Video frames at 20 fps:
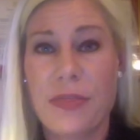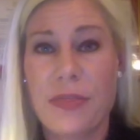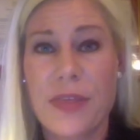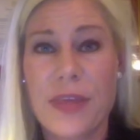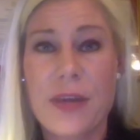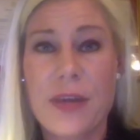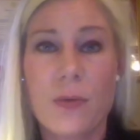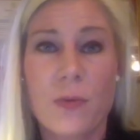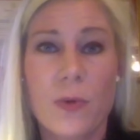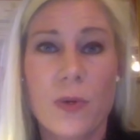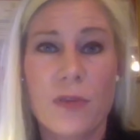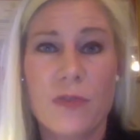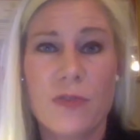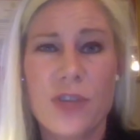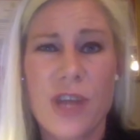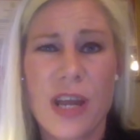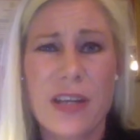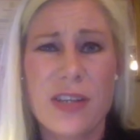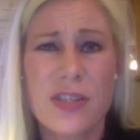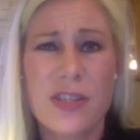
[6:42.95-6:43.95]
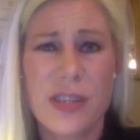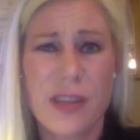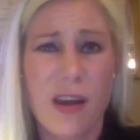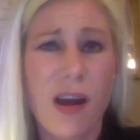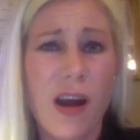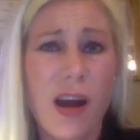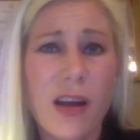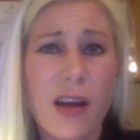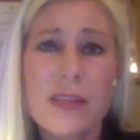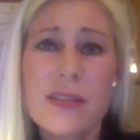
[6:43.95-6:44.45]
think it would have changed the
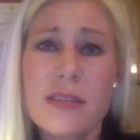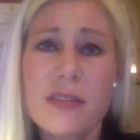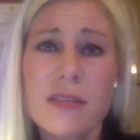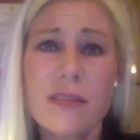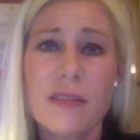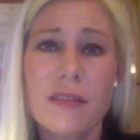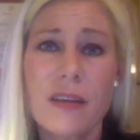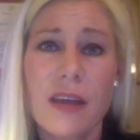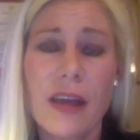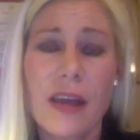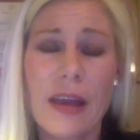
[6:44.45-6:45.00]
odds,